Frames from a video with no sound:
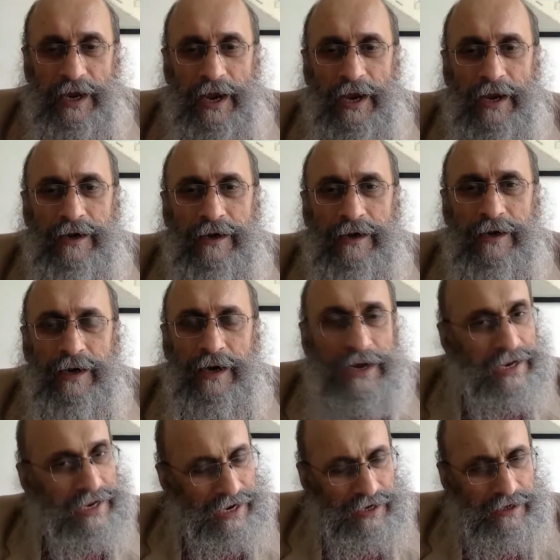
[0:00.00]
and
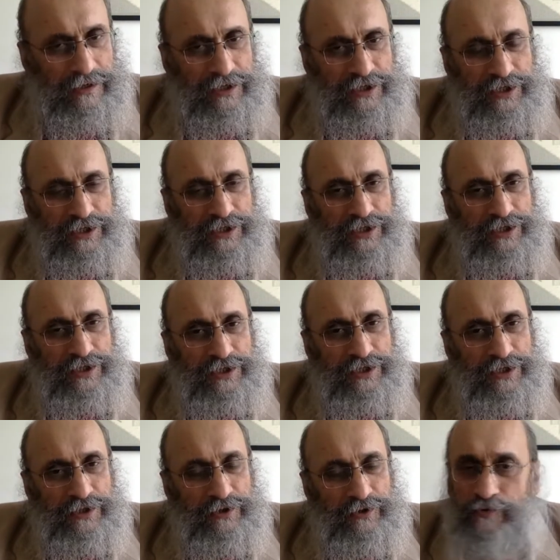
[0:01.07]
again this
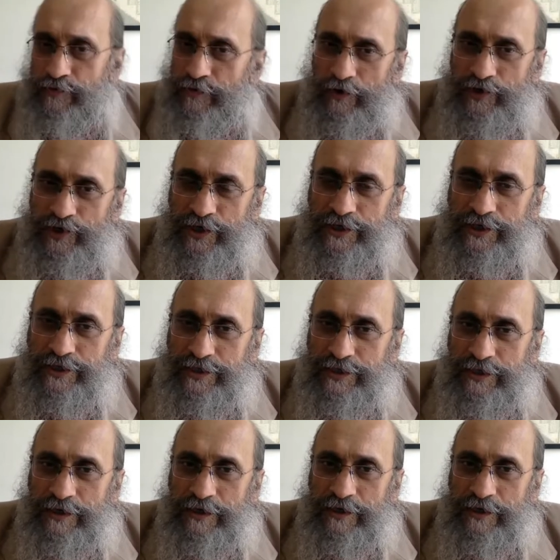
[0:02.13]
is true not just